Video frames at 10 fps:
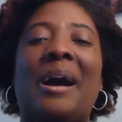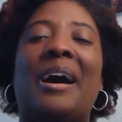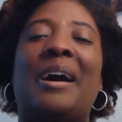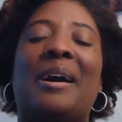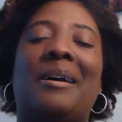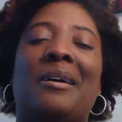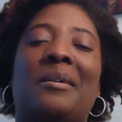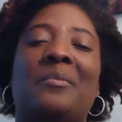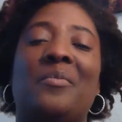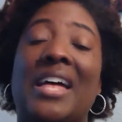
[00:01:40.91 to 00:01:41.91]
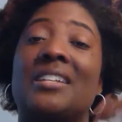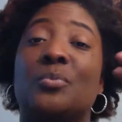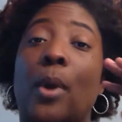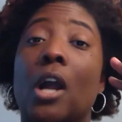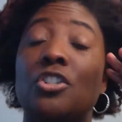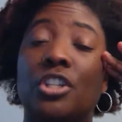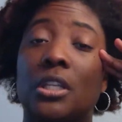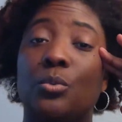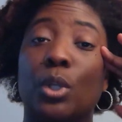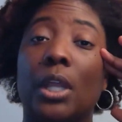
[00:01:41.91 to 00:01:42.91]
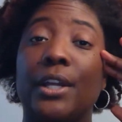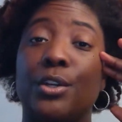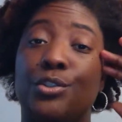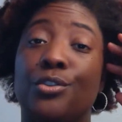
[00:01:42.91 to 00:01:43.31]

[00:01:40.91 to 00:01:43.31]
That is partially related